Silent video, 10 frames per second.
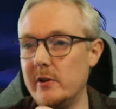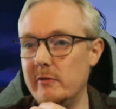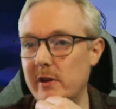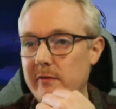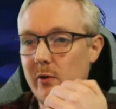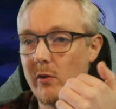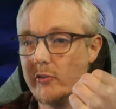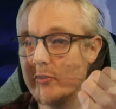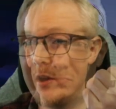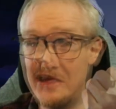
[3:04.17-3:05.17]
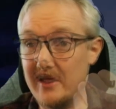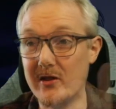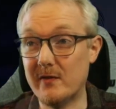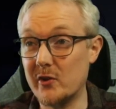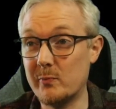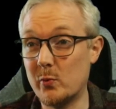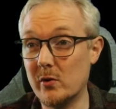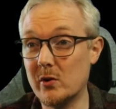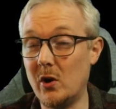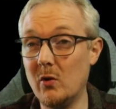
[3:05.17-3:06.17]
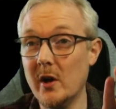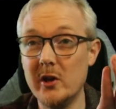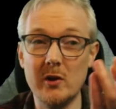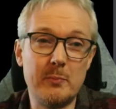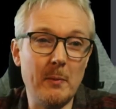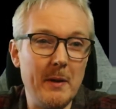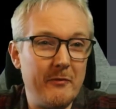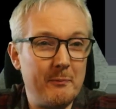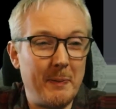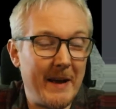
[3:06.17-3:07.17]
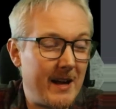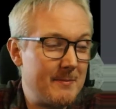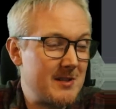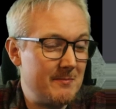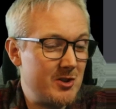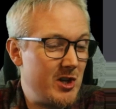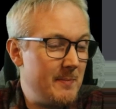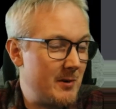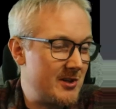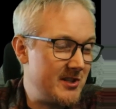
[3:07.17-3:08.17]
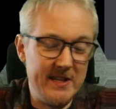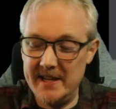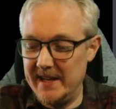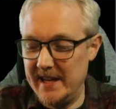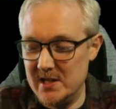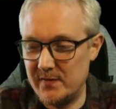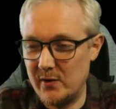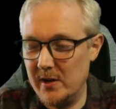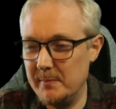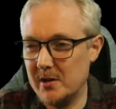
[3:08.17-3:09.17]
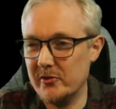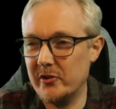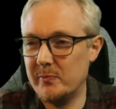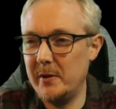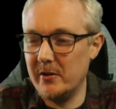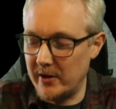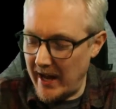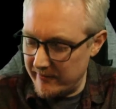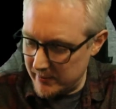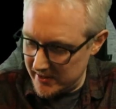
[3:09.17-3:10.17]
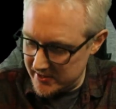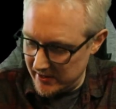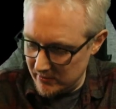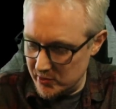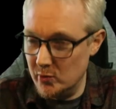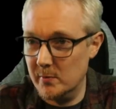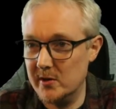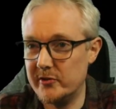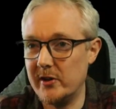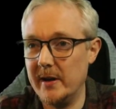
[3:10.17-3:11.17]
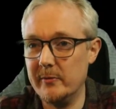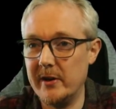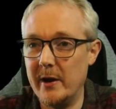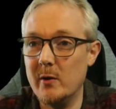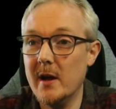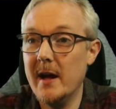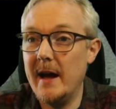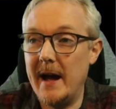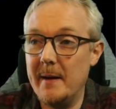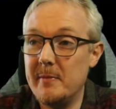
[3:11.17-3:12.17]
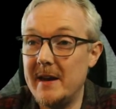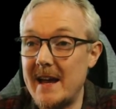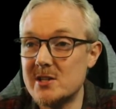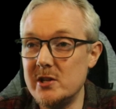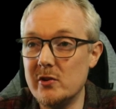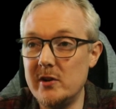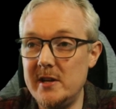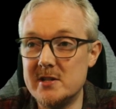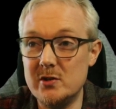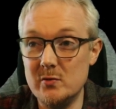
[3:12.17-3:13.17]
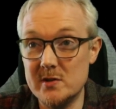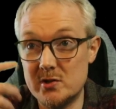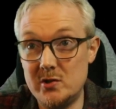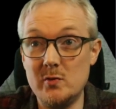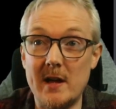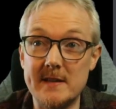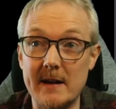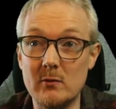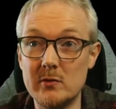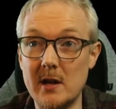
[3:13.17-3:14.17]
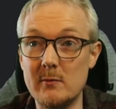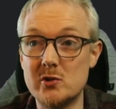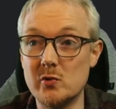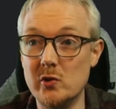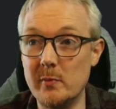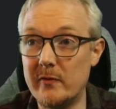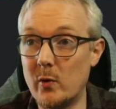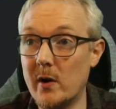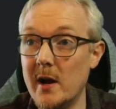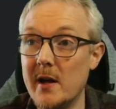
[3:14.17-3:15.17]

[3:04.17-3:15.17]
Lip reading: 3 Reforged. That's the first port of call. You can probably pick up some cheaper CD keys for it, because it's been on half price sales numerous times now. The next thing you need to do is do that download that I was showing you before.